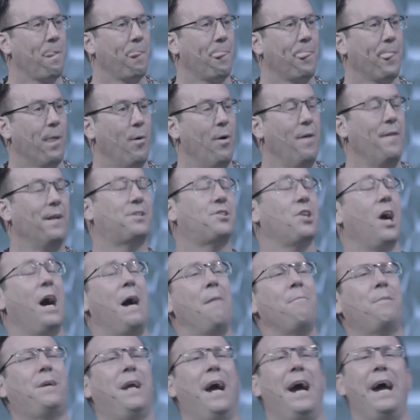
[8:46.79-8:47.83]
When the
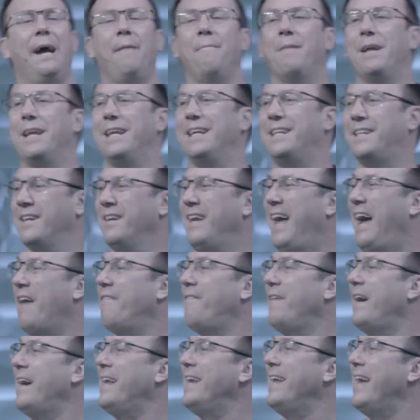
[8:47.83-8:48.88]
time came and he didn't
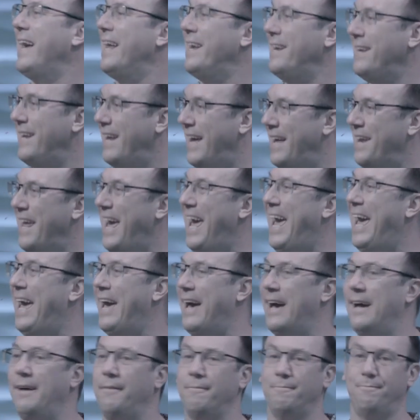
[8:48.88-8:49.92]
have an
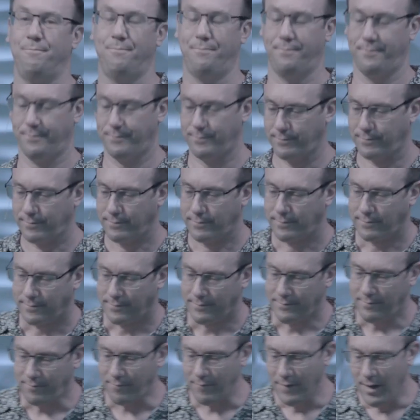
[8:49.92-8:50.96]
heir,
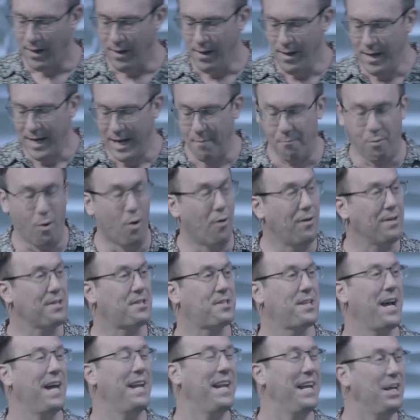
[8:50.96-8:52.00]
he bore a
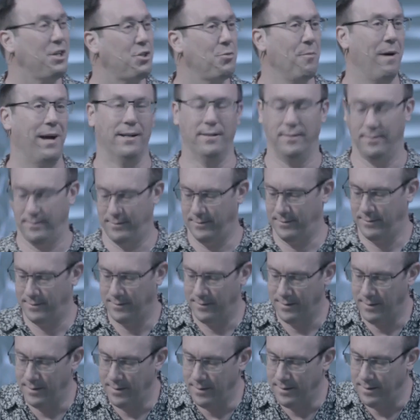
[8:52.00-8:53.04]
son Ishmael
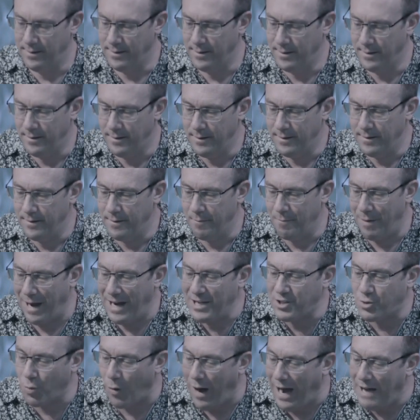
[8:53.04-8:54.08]
by
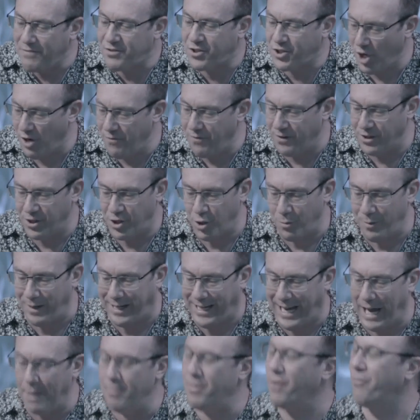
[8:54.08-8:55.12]
his wife's servant, who
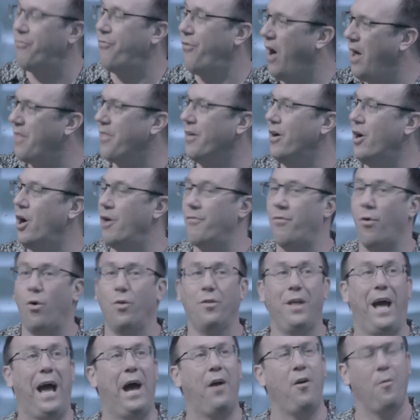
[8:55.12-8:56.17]
became the father of all
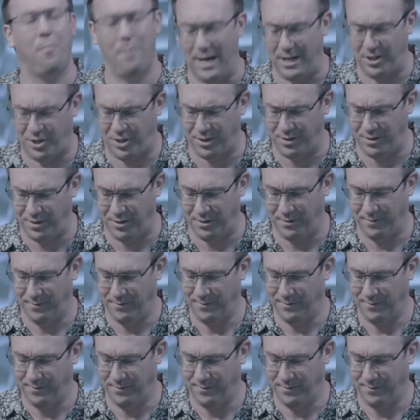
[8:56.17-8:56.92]
the Arab nations.